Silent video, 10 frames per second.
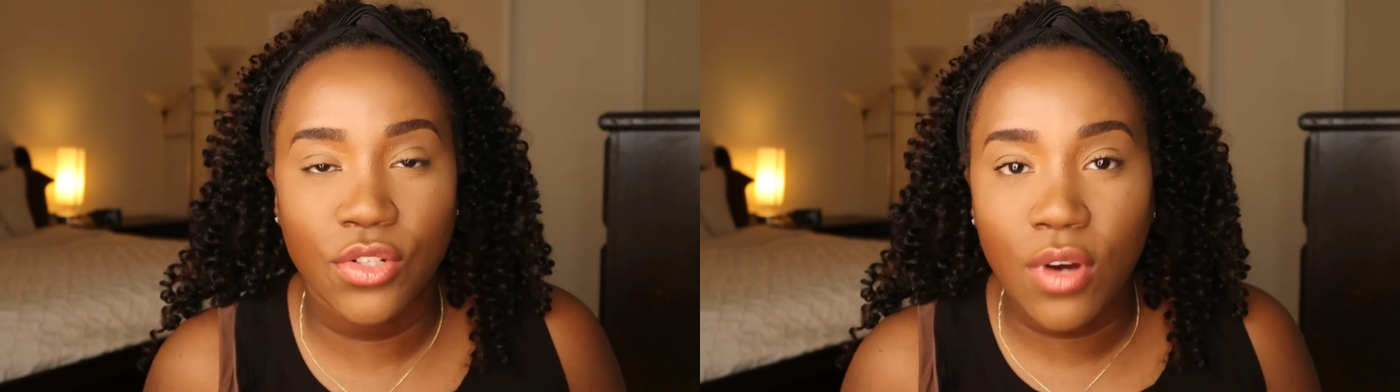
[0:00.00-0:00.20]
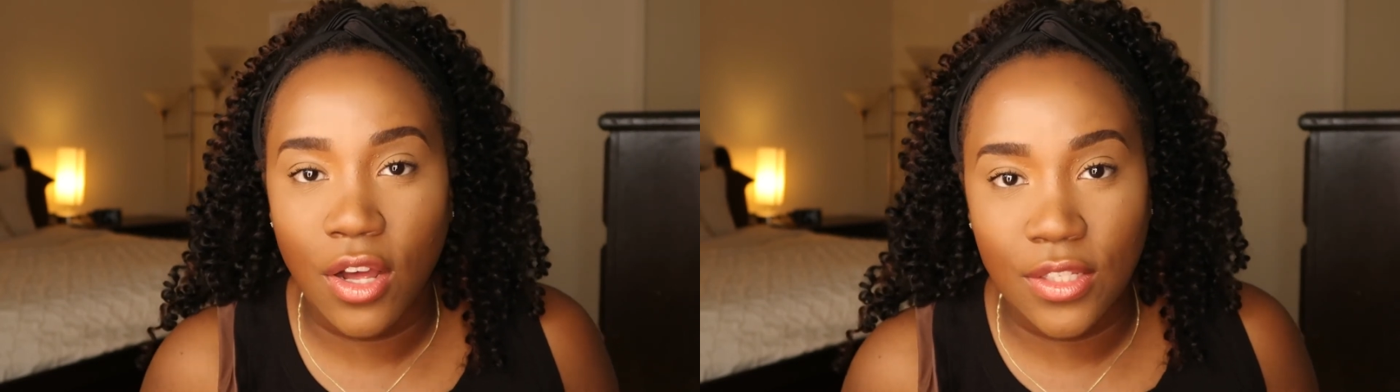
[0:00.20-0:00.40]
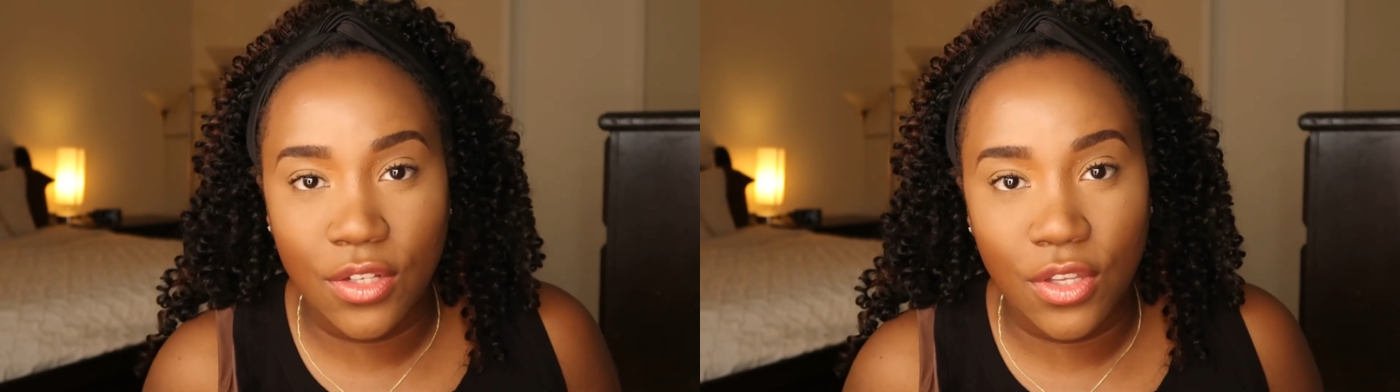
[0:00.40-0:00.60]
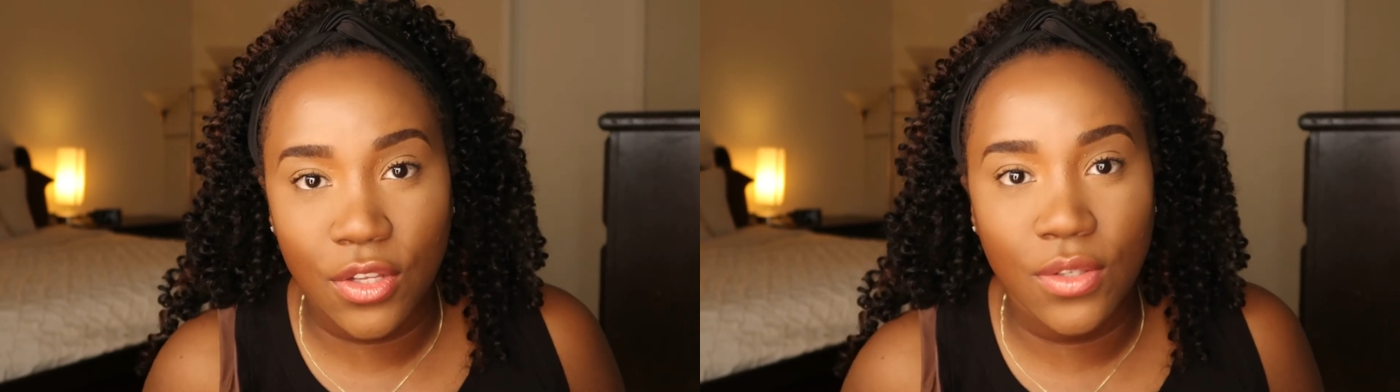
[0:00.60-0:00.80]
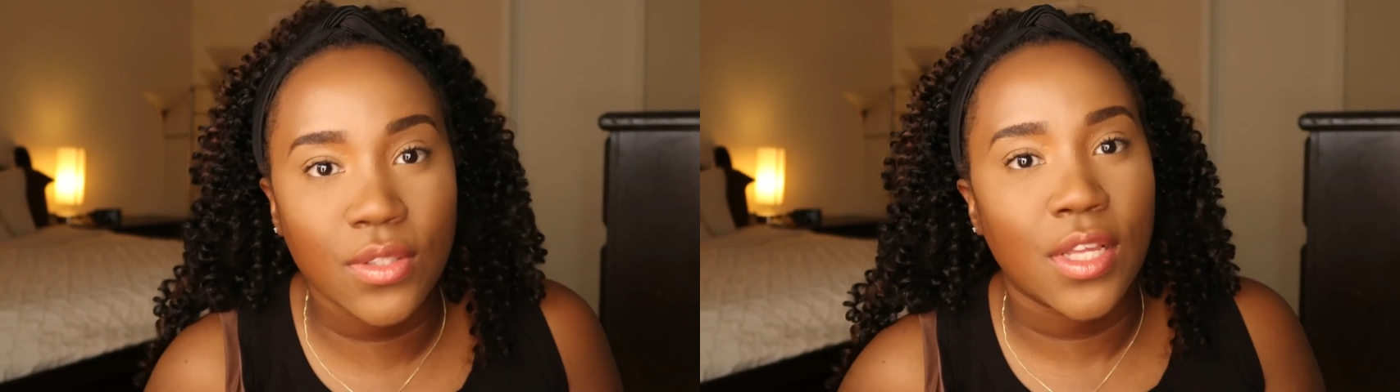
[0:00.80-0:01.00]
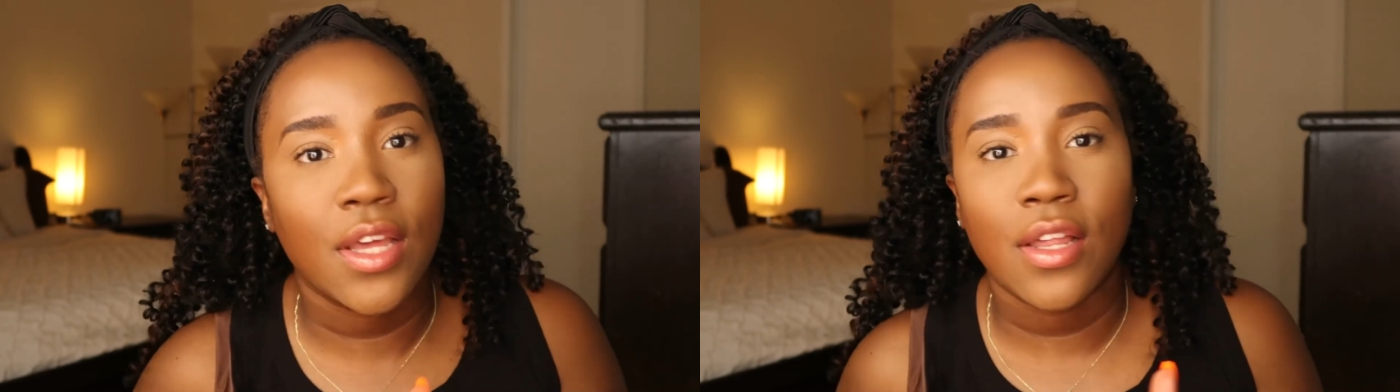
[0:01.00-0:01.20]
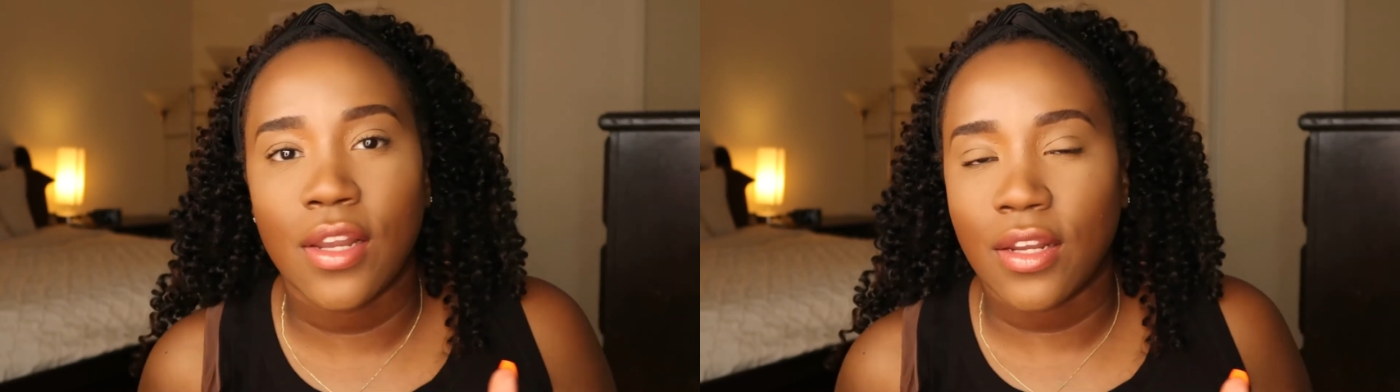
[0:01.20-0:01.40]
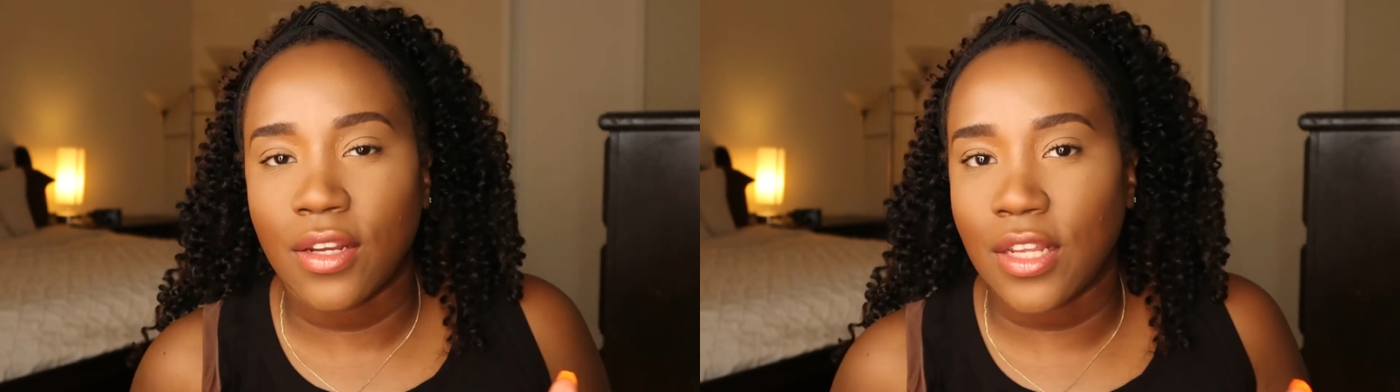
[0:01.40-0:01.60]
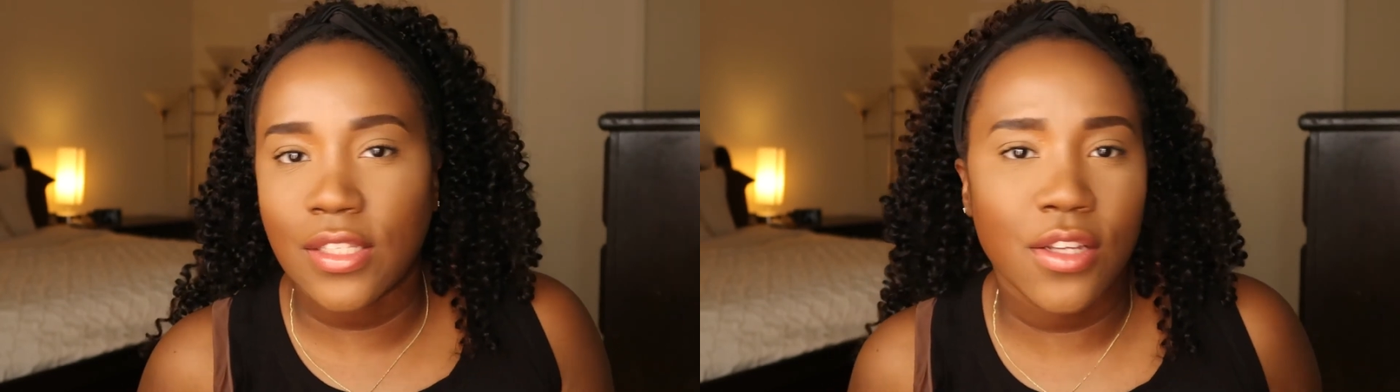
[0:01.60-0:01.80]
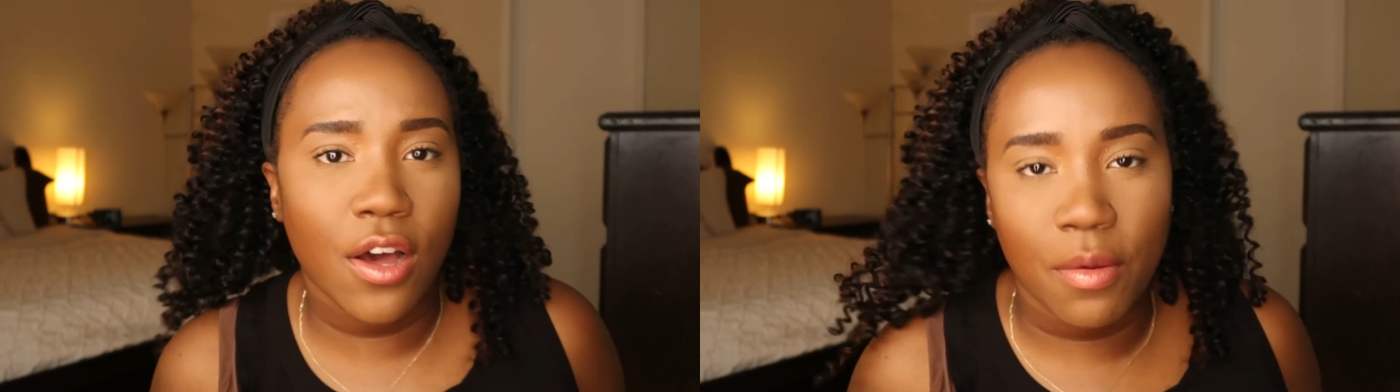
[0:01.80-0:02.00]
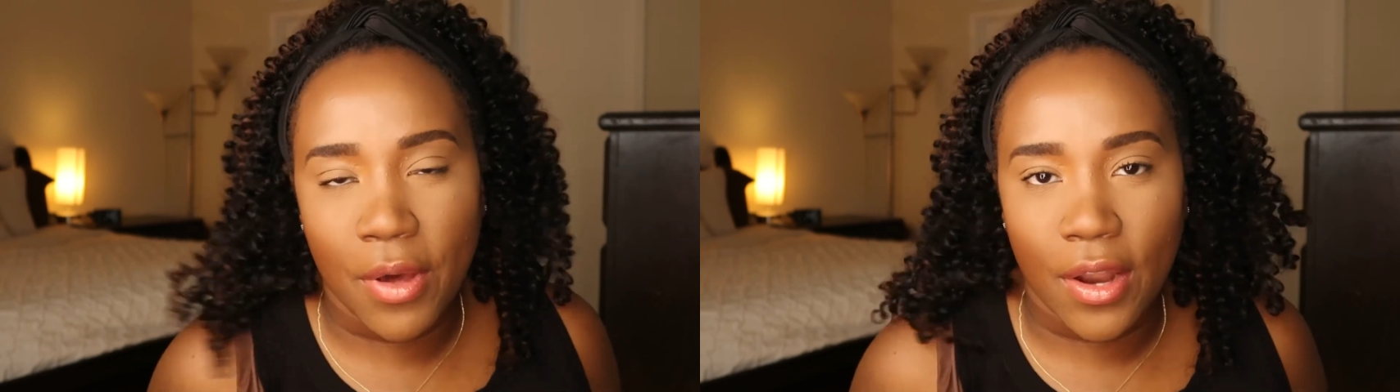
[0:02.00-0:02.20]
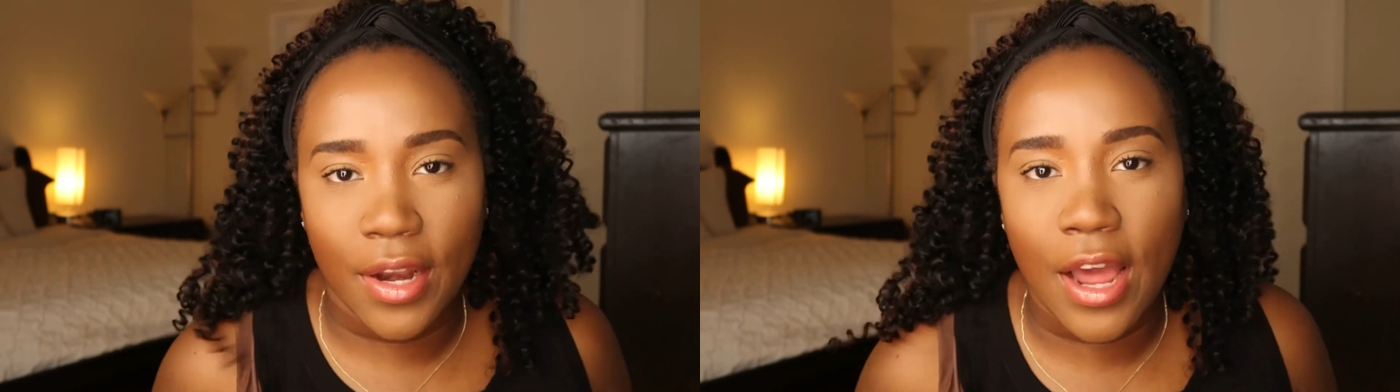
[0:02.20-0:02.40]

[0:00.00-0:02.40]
you also use, let's talk about it.